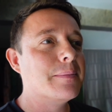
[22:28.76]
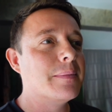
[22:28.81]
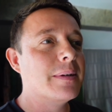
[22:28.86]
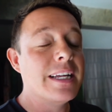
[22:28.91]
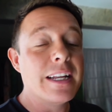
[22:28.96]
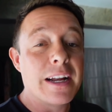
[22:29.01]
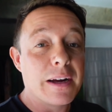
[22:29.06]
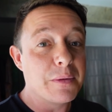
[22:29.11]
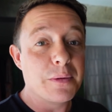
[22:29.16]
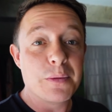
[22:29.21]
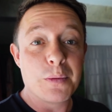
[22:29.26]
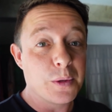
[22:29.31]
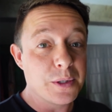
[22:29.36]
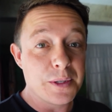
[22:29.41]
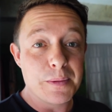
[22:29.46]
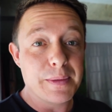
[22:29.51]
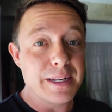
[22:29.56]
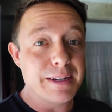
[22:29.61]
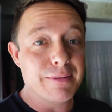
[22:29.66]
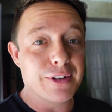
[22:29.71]
you know, I
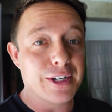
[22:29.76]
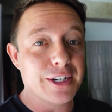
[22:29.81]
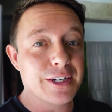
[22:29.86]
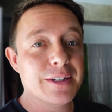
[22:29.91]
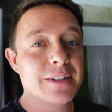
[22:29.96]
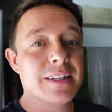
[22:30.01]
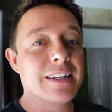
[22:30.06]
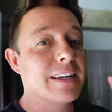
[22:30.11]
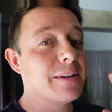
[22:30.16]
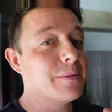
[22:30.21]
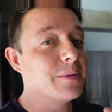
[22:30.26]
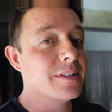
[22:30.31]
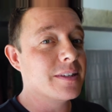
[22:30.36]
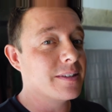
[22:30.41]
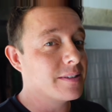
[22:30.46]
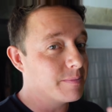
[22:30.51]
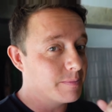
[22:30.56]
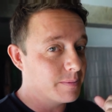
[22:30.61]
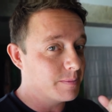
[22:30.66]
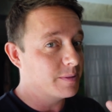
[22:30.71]
wasn't being rude, and I was
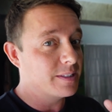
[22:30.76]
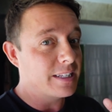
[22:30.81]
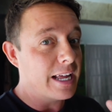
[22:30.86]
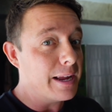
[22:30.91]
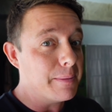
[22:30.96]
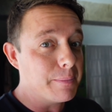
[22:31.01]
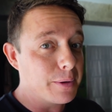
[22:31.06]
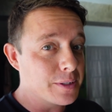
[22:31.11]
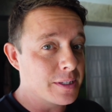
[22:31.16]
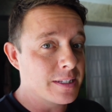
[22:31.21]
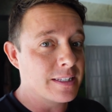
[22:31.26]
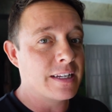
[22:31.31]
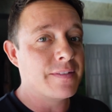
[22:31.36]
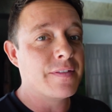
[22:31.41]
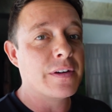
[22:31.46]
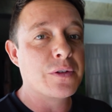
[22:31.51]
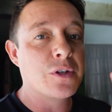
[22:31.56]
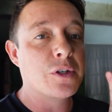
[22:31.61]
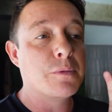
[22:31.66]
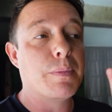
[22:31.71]
staying positive.
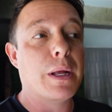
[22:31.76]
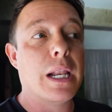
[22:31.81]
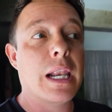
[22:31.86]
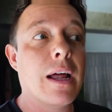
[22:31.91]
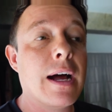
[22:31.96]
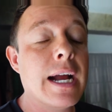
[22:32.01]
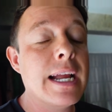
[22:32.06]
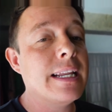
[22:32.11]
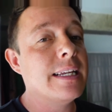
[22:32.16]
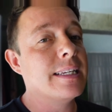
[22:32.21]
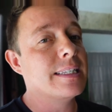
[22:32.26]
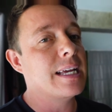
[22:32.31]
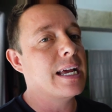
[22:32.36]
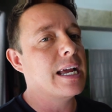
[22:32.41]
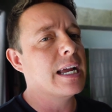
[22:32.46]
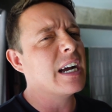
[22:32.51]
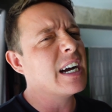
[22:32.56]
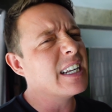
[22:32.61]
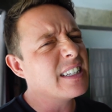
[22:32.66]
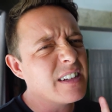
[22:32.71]
I was just politely
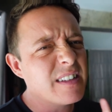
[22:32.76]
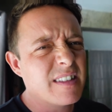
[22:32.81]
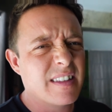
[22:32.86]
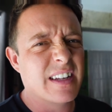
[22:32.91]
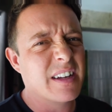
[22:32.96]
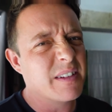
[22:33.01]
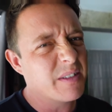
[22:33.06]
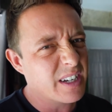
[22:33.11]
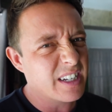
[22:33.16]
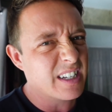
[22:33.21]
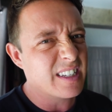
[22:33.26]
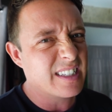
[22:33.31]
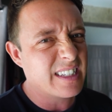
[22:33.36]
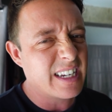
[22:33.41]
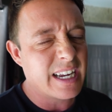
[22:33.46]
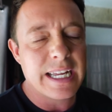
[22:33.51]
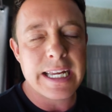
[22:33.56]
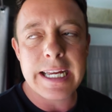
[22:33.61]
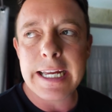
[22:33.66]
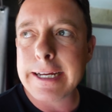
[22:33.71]
saying, "I don't think I'm going to
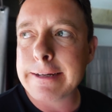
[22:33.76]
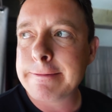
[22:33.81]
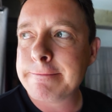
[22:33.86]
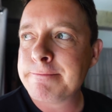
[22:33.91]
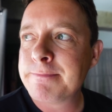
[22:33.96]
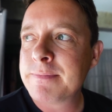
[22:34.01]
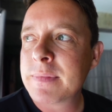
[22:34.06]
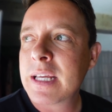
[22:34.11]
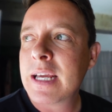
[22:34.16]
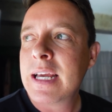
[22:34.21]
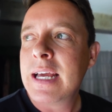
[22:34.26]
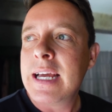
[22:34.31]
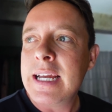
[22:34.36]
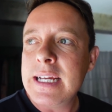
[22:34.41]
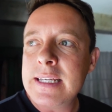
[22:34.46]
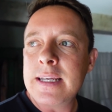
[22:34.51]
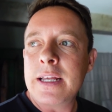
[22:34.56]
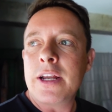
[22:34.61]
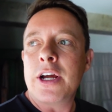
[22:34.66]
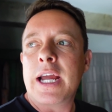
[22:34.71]
stay here." He
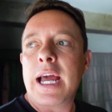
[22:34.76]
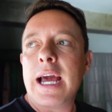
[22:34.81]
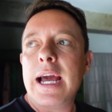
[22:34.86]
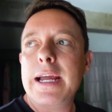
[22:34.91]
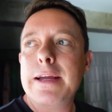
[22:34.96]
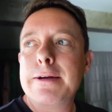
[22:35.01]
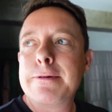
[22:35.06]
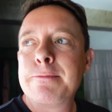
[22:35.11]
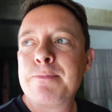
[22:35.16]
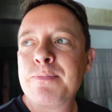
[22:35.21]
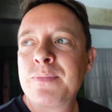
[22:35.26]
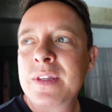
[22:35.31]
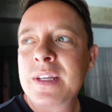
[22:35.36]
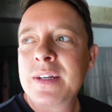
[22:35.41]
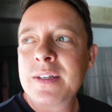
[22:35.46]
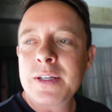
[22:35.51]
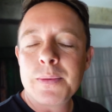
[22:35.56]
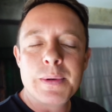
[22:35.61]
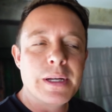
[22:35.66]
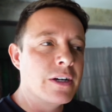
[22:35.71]
said, "Okay."
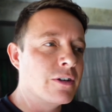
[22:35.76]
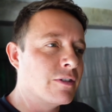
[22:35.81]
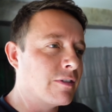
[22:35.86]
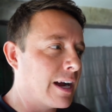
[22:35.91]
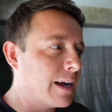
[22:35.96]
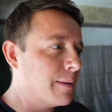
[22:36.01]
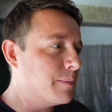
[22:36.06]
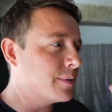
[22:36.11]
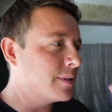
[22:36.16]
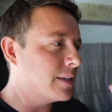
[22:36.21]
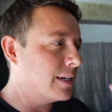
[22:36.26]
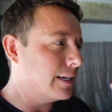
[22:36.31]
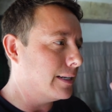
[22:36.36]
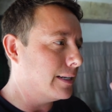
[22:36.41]
So he grabs